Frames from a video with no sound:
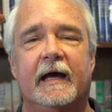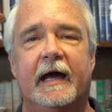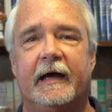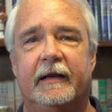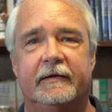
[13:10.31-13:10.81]

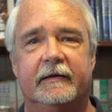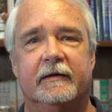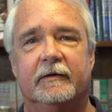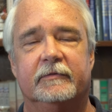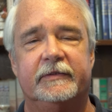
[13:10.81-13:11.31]

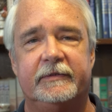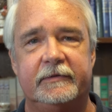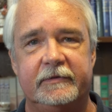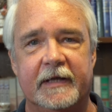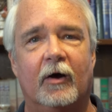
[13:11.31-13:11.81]
And
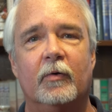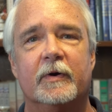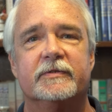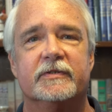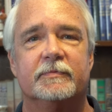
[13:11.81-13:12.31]

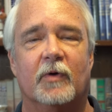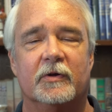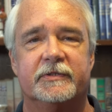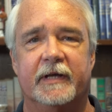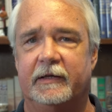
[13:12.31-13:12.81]
Delaware is a
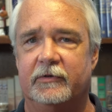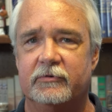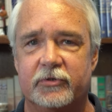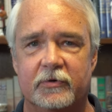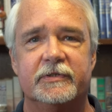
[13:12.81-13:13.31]
small state.
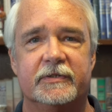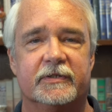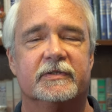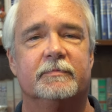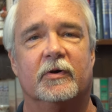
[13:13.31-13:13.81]
New Jersey is
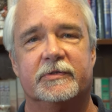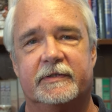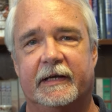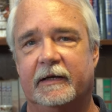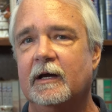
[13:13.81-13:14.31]
a small
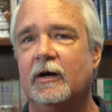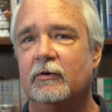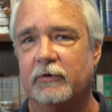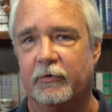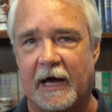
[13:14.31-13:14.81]
state.
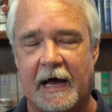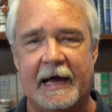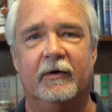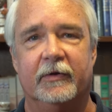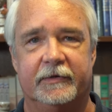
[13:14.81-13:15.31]
Rhode
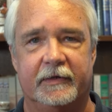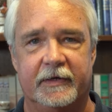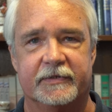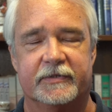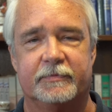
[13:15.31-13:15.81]
Island
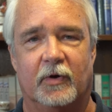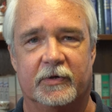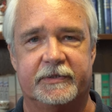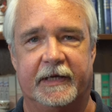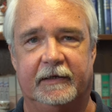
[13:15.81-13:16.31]
is a
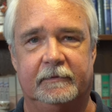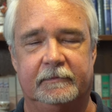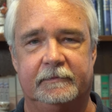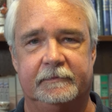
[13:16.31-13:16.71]
small state.